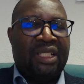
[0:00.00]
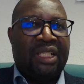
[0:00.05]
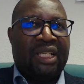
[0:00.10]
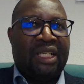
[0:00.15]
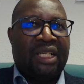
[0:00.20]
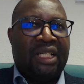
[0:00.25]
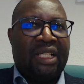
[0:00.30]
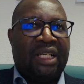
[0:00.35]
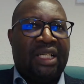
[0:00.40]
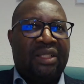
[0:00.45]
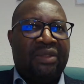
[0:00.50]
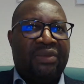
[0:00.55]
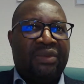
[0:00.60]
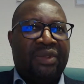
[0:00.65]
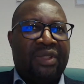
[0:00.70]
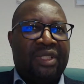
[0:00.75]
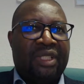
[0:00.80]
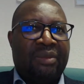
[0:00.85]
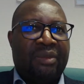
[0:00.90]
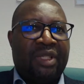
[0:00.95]
And
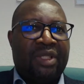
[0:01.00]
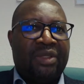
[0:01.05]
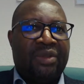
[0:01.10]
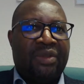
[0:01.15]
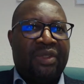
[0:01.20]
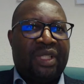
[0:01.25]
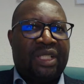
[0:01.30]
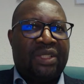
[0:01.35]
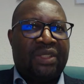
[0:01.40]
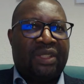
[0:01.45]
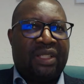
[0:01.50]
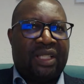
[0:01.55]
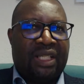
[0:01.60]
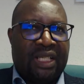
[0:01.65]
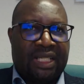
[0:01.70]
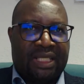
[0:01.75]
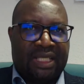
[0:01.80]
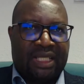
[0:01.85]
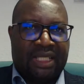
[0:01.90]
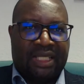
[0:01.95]
for someone to
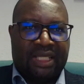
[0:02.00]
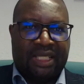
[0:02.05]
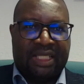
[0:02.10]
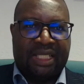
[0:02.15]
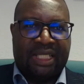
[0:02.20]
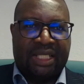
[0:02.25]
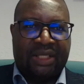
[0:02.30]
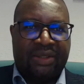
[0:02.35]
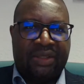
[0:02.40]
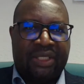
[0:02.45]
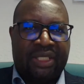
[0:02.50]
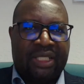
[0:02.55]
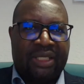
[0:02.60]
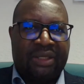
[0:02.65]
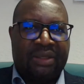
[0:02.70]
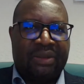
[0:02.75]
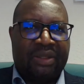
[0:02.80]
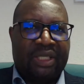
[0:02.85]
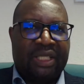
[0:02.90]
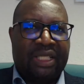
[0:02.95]
naturalize as a child,
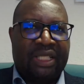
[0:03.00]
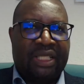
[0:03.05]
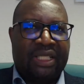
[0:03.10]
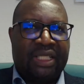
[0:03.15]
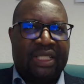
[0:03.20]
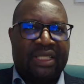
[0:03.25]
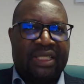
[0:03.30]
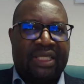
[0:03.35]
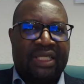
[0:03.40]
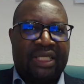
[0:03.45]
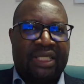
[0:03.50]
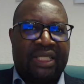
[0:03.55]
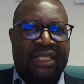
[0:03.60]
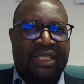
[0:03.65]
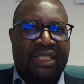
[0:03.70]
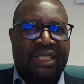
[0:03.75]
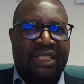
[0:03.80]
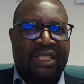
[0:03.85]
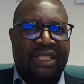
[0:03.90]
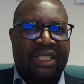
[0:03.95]
I
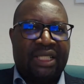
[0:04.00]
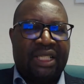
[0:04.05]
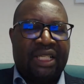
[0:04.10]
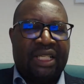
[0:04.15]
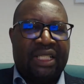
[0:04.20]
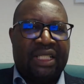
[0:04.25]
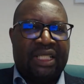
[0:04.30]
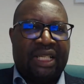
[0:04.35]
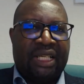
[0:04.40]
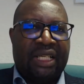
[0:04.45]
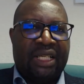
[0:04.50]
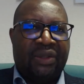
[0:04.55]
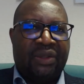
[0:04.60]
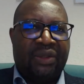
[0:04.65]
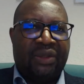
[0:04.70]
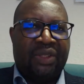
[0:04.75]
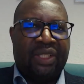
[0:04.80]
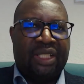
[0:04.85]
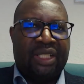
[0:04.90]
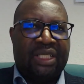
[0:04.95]
understand and I
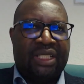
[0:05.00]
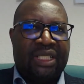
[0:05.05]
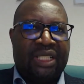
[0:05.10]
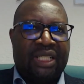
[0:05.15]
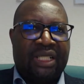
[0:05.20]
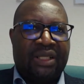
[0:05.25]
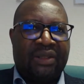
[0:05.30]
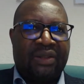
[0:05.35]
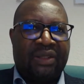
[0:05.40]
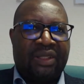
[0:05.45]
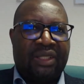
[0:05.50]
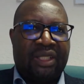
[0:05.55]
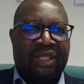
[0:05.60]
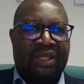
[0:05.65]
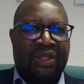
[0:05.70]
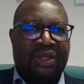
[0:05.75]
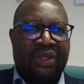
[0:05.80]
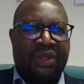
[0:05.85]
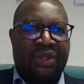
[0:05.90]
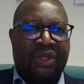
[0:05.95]
know that the
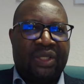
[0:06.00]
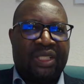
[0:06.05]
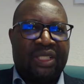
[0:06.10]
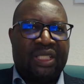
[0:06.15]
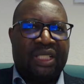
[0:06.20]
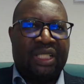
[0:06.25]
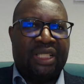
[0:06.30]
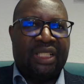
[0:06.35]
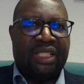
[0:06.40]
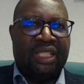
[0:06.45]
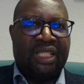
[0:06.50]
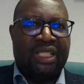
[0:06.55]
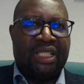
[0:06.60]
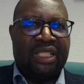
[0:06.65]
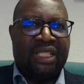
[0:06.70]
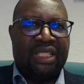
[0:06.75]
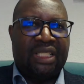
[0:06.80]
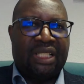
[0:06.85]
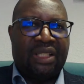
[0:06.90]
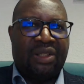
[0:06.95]
court said that
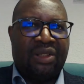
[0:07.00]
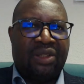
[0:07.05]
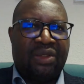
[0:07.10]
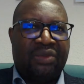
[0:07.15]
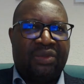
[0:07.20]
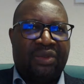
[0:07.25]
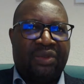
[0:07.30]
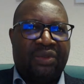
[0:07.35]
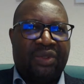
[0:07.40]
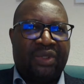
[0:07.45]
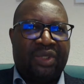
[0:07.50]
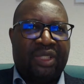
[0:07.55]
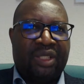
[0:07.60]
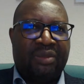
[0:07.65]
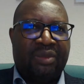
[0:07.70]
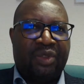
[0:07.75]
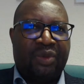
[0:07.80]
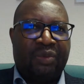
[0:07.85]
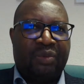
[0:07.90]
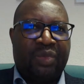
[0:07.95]
it is unlawful for
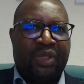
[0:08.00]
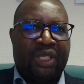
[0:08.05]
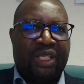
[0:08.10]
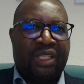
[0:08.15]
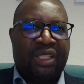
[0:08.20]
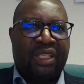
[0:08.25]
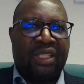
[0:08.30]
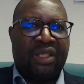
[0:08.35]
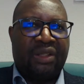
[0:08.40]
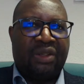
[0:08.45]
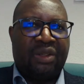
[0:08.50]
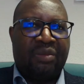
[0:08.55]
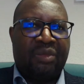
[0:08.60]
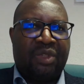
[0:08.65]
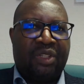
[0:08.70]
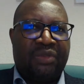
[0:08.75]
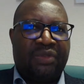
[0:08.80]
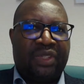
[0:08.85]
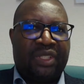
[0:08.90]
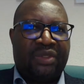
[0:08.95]
them to pay the Home
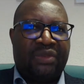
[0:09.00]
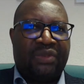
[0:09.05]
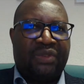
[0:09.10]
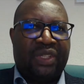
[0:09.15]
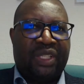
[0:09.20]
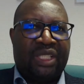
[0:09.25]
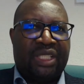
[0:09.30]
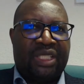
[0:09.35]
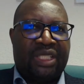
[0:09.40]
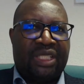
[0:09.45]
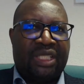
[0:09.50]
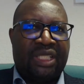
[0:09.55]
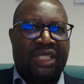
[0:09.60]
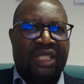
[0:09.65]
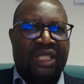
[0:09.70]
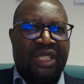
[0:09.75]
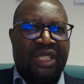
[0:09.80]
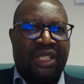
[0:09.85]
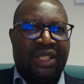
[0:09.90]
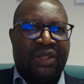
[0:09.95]
Office fees,
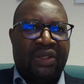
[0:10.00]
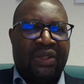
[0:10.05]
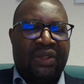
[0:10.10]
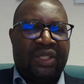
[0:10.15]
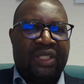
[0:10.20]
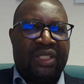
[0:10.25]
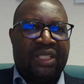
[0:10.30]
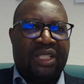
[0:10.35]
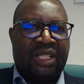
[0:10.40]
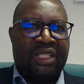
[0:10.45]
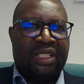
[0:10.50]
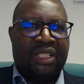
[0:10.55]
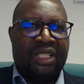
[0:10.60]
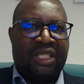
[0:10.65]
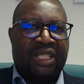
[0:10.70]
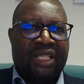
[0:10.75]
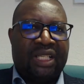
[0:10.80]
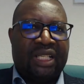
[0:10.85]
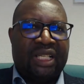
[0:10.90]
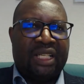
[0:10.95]
or at least
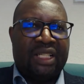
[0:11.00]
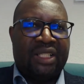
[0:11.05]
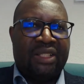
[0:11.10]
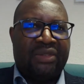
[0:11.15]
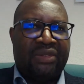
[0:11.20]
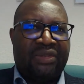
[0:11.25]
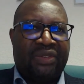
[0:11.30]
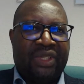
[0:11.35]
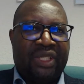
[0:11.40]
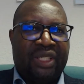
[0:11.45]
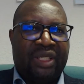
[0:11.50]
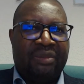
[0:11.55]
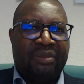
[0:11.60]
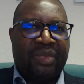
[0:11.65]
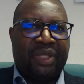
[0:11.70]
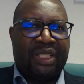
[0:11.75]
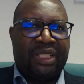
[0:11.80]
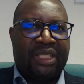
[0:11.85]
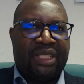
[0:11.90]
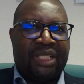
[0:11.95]
the current fee.
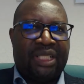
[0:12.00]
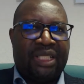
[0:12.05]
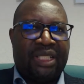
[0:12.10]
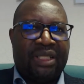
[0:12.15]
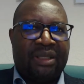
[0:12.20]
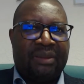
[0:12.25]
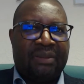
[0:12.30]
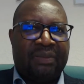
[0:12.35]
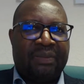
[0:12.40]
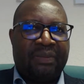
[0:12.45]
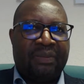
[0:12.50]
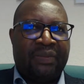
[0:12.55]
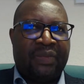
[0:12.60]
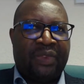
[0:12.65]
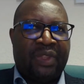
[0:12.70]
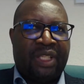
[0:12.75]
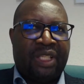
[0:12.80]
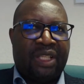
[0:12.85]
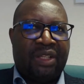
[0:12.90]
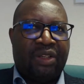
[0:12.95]
But
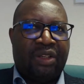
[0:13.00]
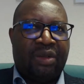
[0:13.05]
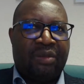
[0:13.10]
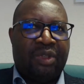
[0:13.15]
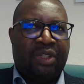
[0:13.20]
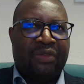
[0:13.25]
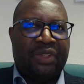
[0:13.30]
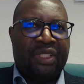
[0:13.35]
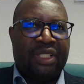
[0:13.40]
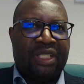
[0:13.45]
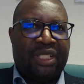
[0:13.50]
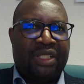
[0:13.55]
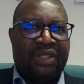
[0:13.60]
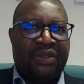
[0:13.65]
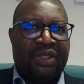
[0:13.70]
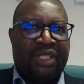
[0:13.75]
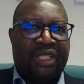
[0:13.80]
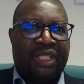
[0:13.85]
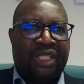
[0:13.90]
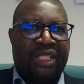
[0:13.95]
the Home Office has
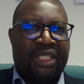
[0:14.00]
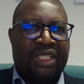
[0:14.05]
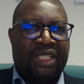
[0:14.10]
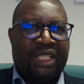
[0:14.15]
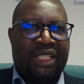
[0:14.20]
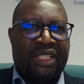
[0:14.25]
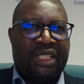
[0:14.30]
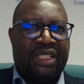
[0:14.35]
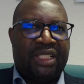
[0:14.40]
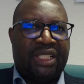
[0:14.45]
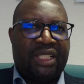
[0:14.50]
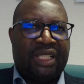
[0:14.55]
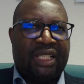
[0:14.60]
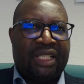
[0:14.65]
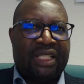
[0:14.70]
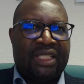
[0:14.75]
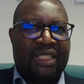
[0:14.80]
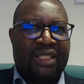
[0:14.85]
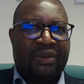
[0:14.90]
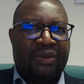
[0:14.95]
not yet changed
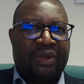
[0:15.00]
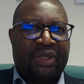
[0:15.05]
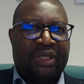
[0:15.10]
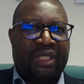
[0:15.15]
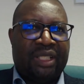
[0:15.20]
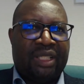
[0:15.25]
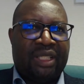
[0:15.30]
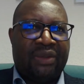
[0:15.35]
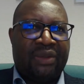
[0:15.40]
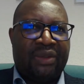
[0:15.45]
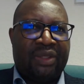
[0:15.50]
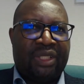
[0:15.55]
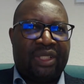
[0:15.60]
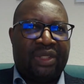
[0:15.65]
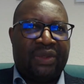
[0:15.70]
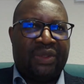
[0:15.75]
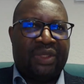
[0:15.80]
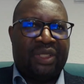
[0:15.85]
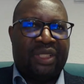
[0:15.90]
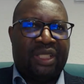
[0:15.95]
that. Whether they will
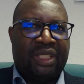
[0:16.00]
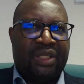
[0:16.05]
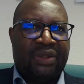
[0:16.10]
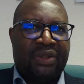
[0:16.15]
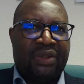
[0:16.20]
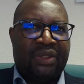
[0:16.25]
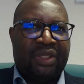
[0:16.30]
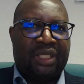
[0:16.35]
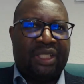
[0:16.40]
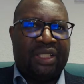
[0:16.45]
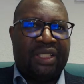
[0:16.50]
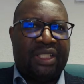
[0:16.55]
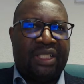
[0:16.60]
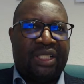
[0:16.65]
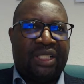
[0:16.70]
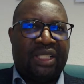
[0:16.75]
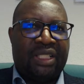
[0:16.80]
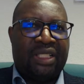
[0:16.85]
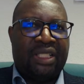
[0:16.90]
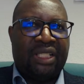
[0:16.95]
reduce it or cancel
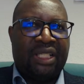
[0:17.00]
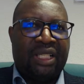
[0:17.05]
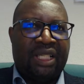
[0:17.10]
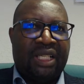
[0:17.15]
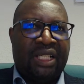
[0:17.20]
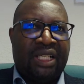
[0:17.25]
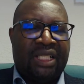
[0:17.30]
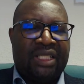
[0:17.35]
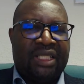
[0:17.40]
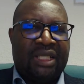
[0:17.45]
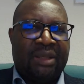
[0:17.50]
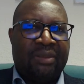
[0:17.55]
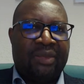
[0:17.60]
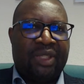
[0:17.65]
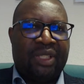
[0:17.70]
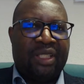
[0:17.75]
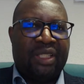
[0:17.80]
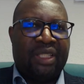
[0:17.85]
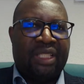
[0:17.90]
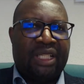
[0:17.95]
it,
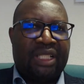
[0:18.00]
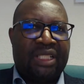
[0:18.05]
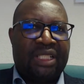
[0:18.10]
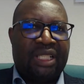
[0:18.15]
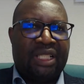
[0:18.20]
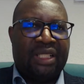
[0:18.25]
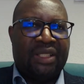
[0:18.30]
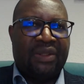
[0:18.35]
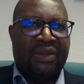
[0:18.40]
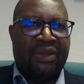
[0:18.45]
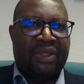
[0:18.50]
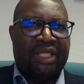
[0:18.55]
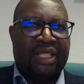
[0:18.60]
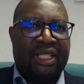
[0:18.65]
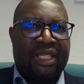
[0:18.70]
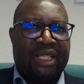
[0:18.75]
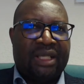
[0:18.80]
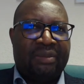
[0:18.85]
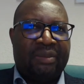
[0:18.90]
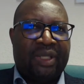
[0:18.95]
something that has not
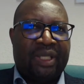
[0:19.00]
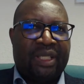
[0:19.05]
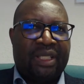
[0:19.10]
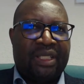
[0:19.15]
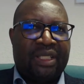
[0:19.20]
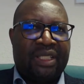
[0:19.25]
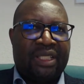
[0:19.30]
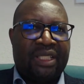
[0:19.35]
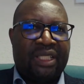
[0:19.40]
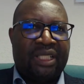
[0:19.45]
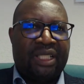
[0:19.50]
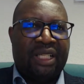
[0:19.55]
happened.